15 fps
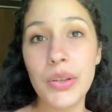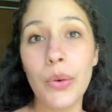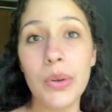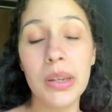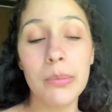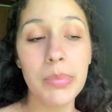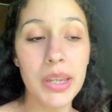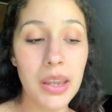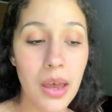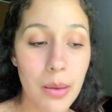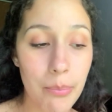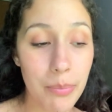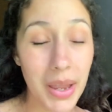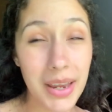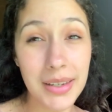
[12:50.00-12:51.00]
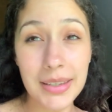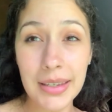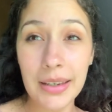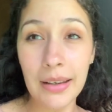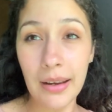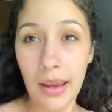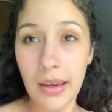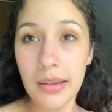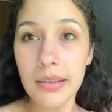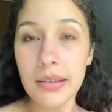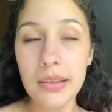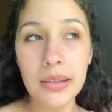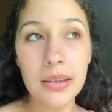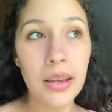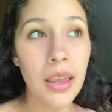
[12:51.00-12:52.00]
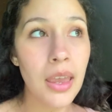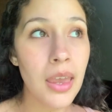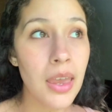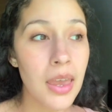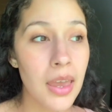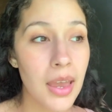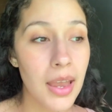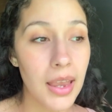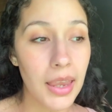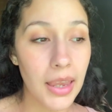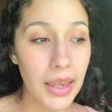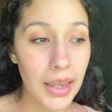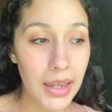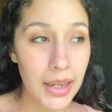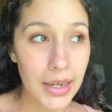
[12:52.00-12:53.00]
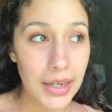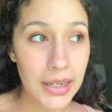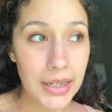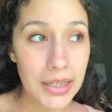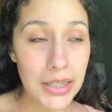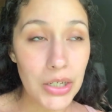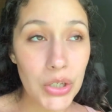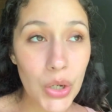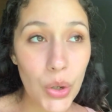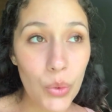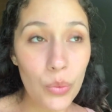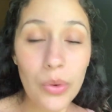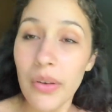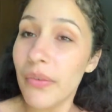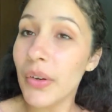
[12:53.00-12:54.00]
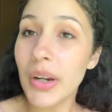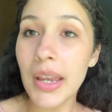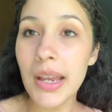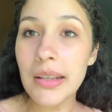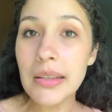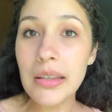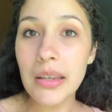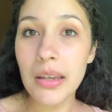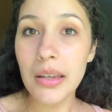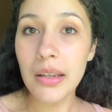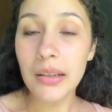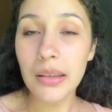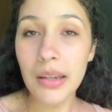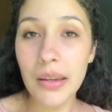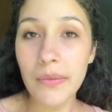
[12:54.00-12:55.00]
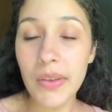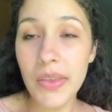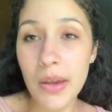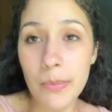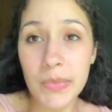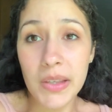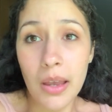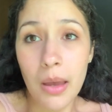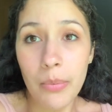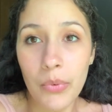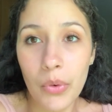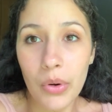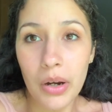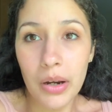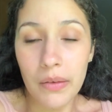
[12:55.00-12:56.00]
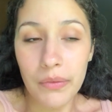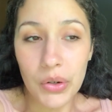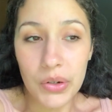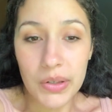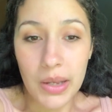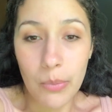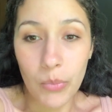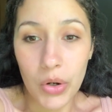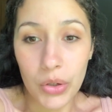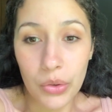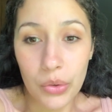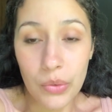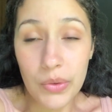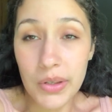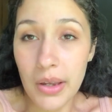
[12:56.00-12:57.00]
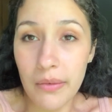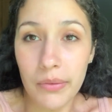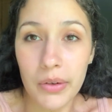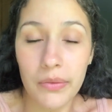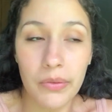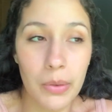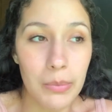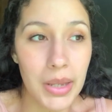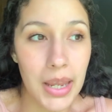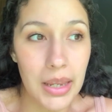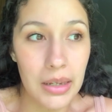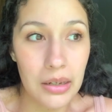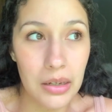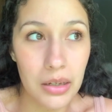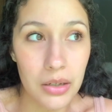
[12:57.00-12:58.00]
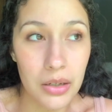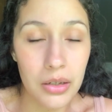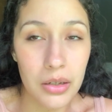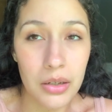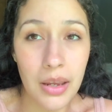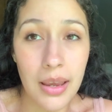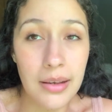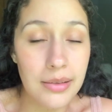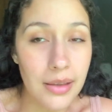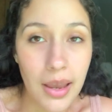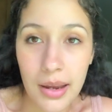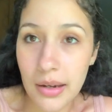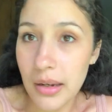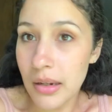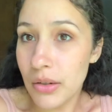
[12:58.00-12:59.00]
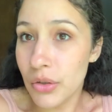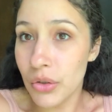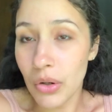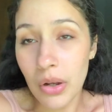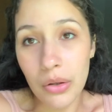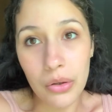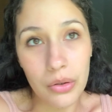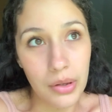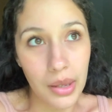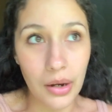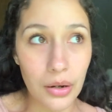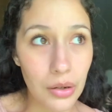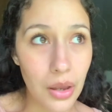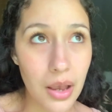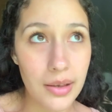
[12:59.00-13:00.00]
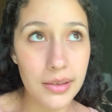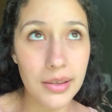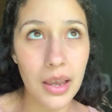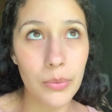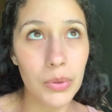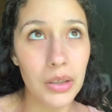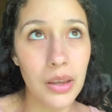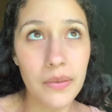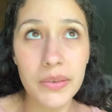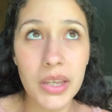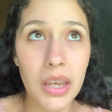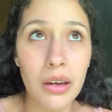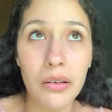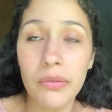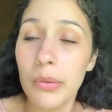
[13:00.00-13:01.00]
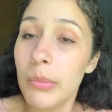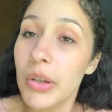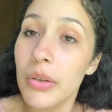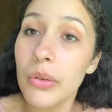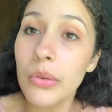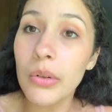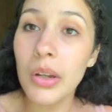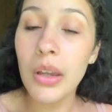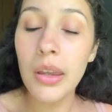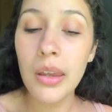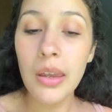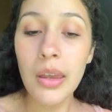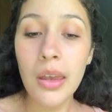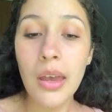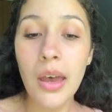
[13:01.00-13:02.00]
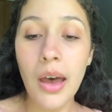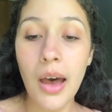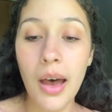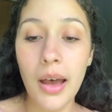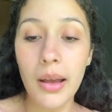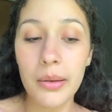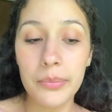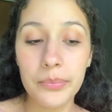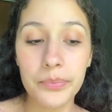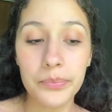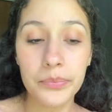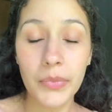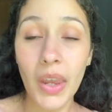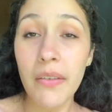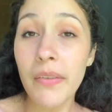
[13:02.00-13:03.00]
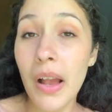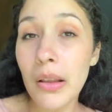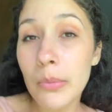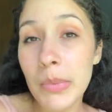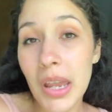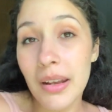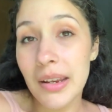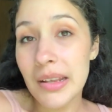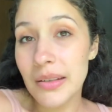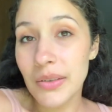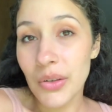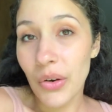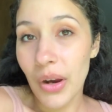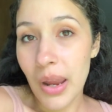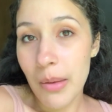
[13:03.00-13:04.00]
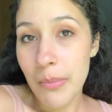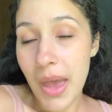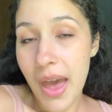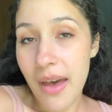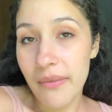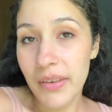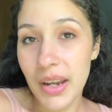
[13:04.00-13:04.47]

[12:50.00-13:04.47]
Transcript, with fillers: so it can be up by tonight. And don't forget to leave a thumbs up, or if you're someone who suffered from like anxiety, struggle, hair loss, I would love to hear from you. Um, follow me on Instagram at